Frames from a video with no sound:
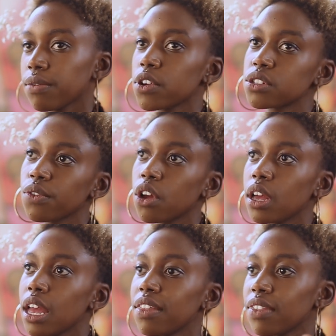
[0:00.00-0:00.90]
First of all,
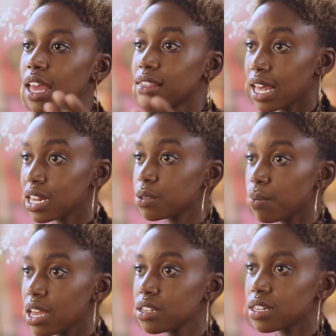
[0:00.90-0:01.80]
in, in that
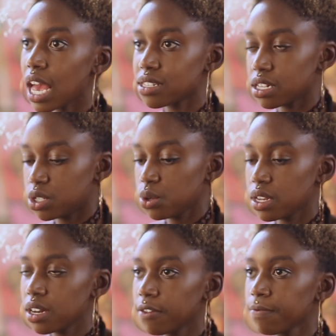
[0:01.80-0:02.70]
space as a
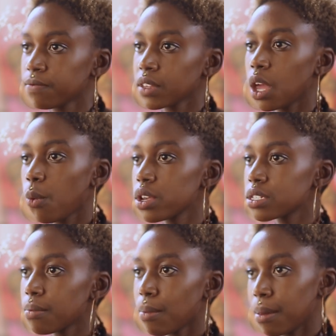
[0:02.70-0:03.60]
student, it
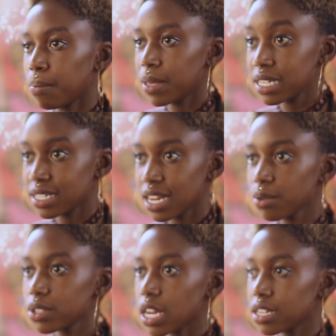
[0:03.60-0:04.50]
wasn't my business.
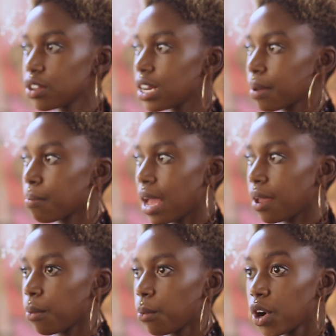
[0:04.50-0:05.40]
It was, it's not like
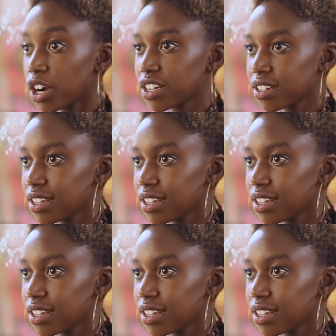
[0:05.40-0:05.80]
my work.